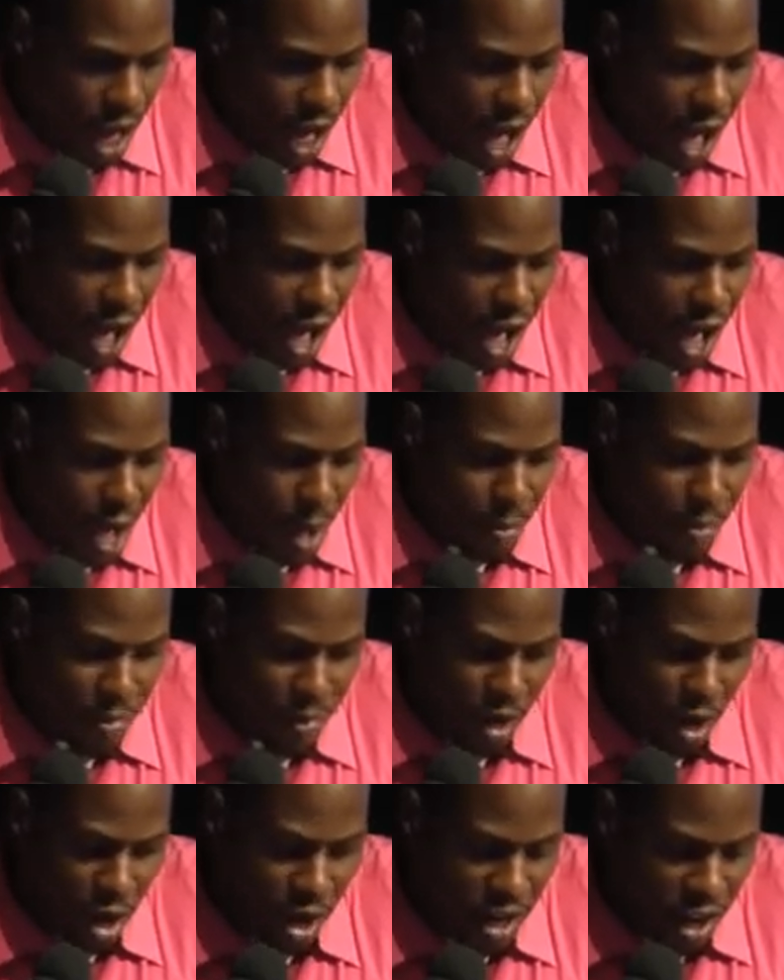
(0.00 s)

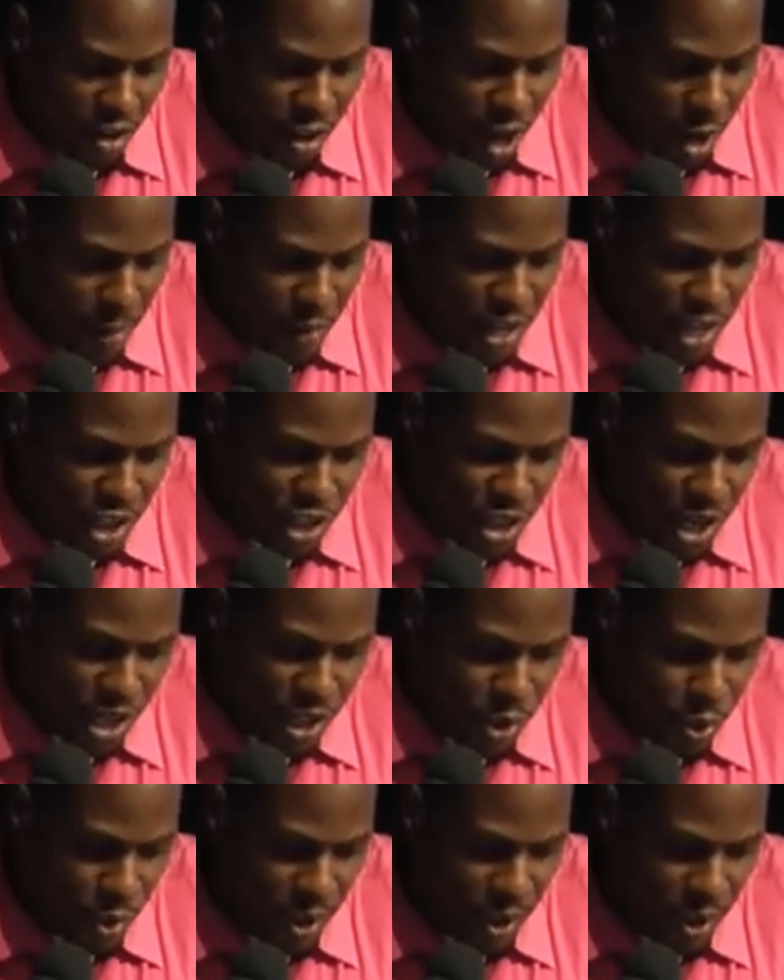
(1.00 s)
Other recommendations,